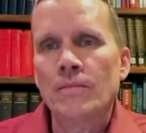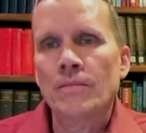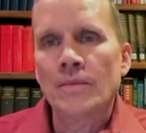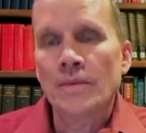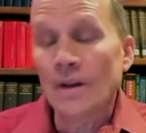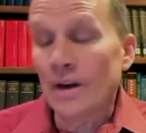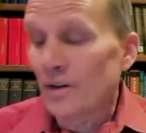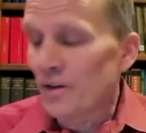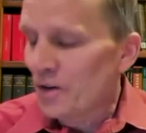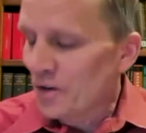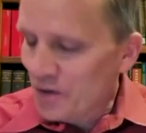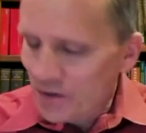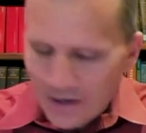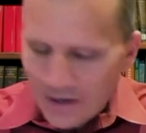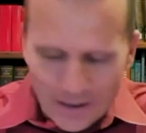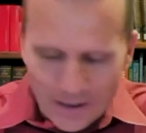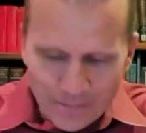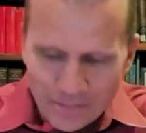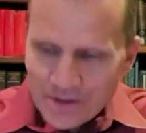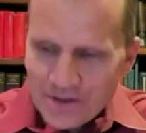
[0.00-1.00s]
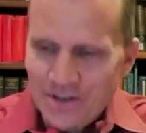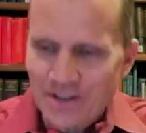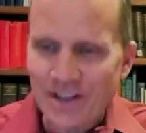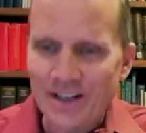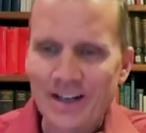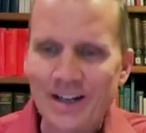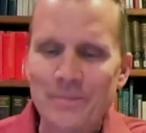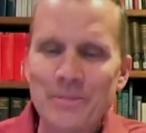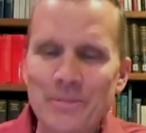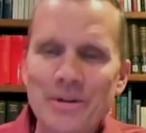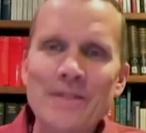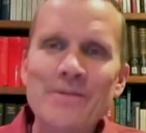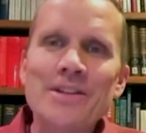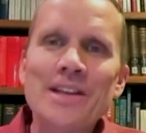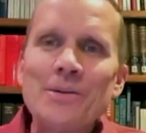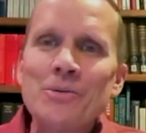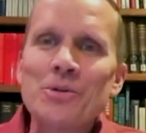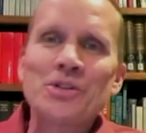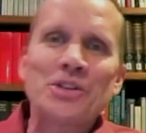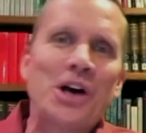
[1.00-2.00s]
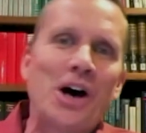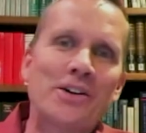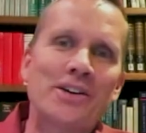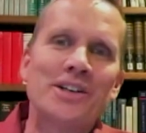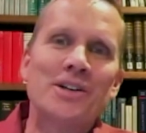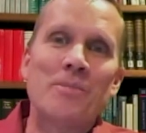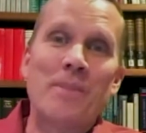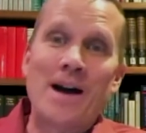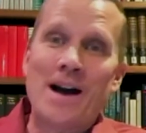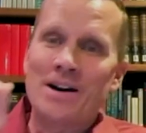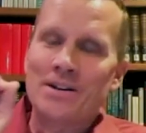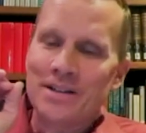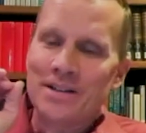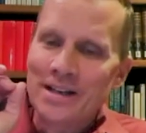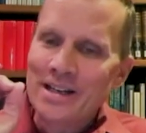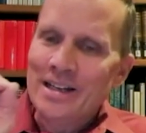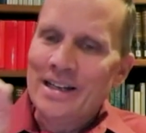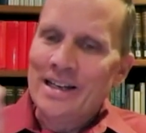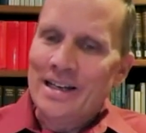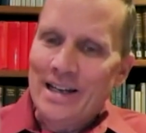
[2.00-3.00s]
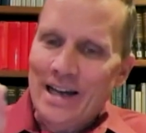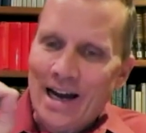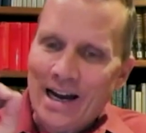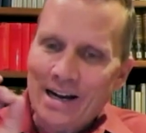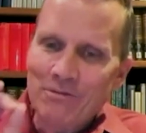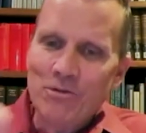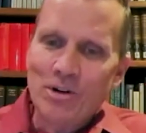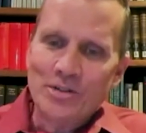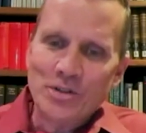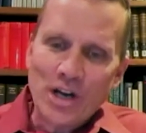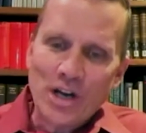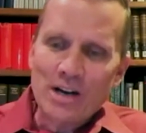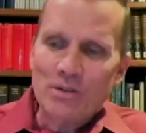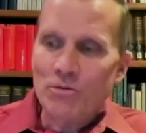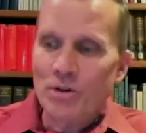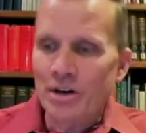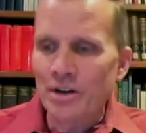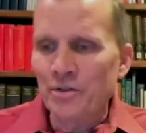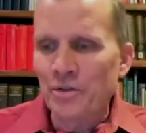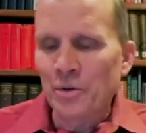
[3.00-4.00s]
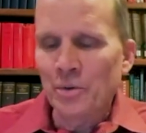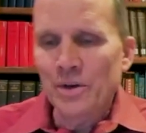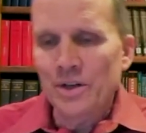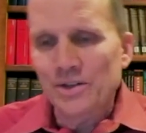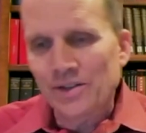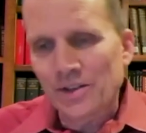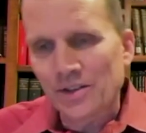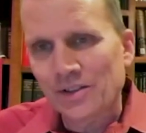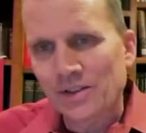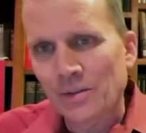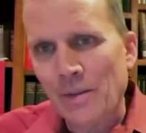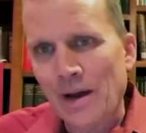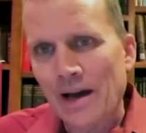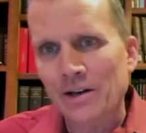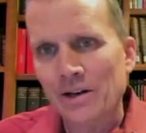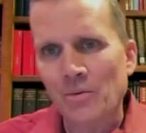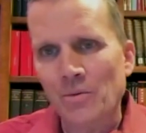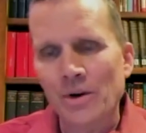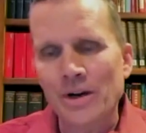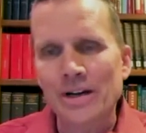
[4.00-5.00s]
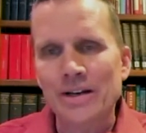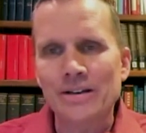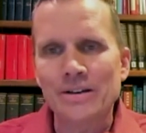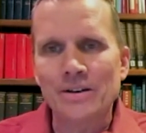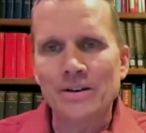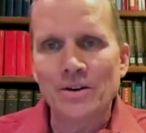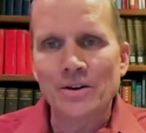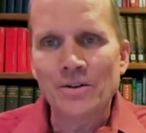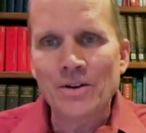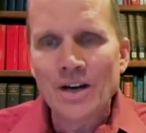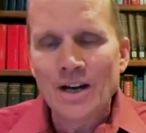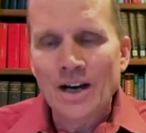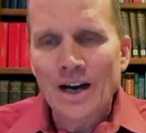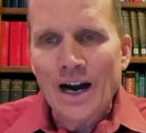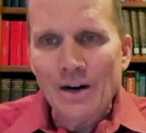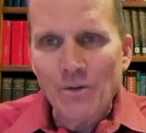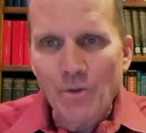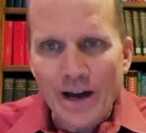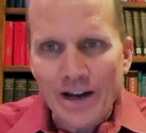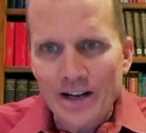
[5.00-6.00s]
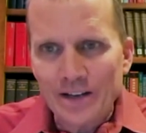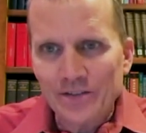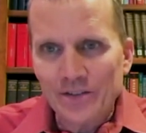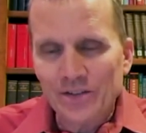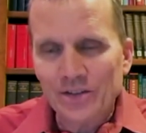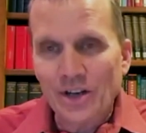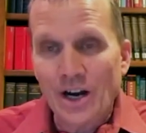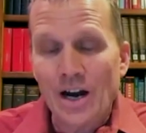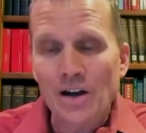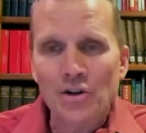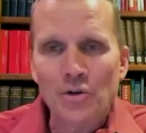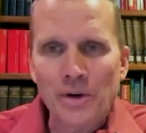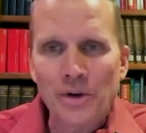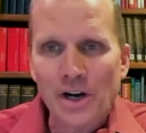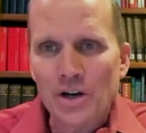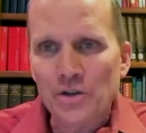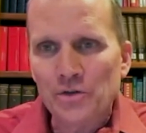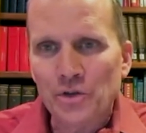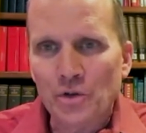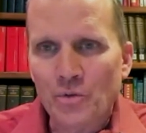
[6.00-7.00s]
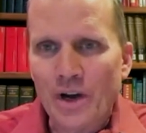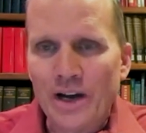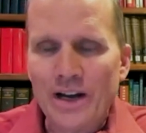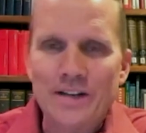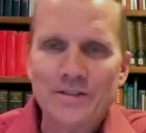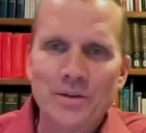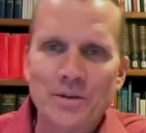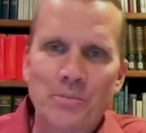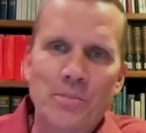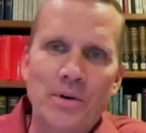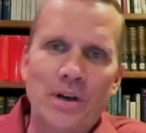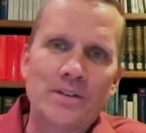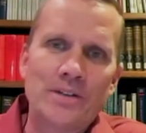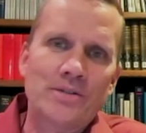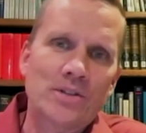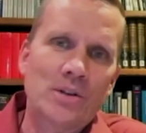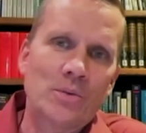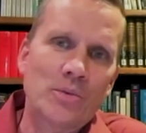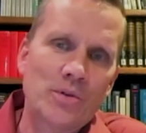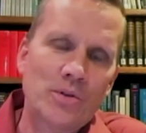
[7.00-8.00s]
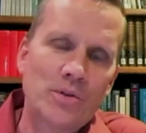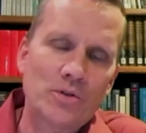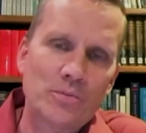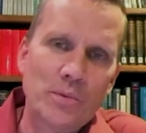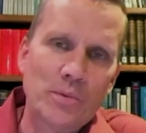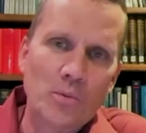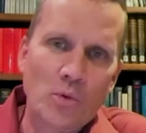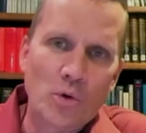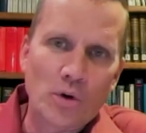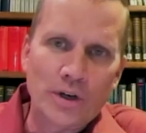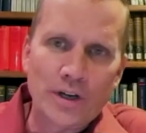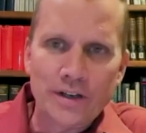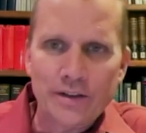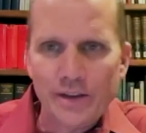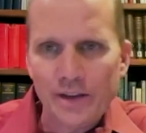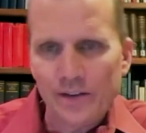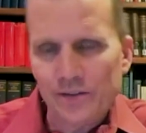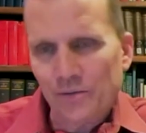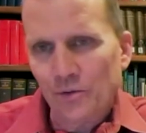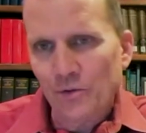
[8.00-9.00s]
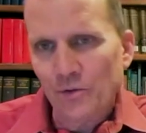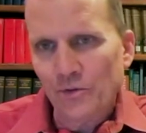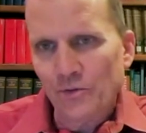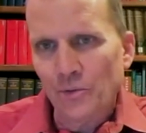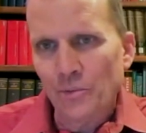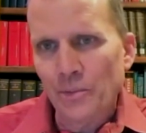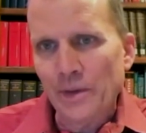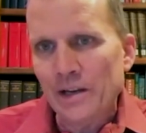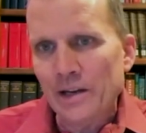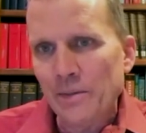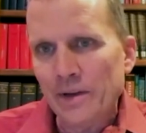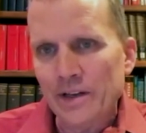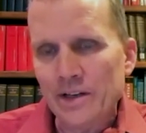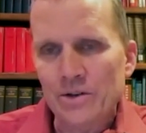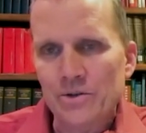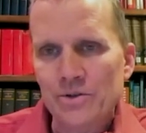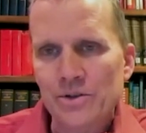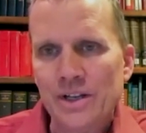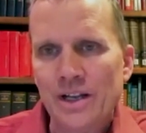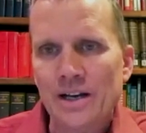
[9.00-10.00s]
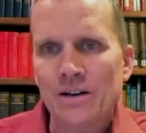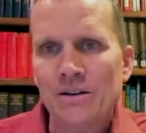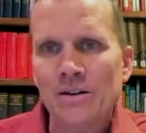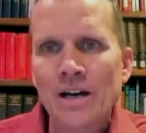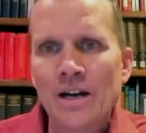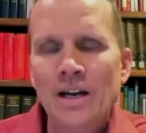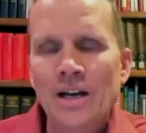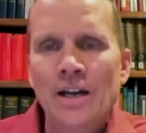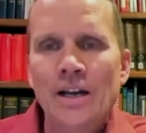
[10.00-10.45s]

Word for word: Go ahead. No, no, no. I appreciate it. I mean, everything we're talking about, I try to run it through in a systematic way. You know, I write as a scholar, but I also write as a, as someone who's been working this for, for many, many years now.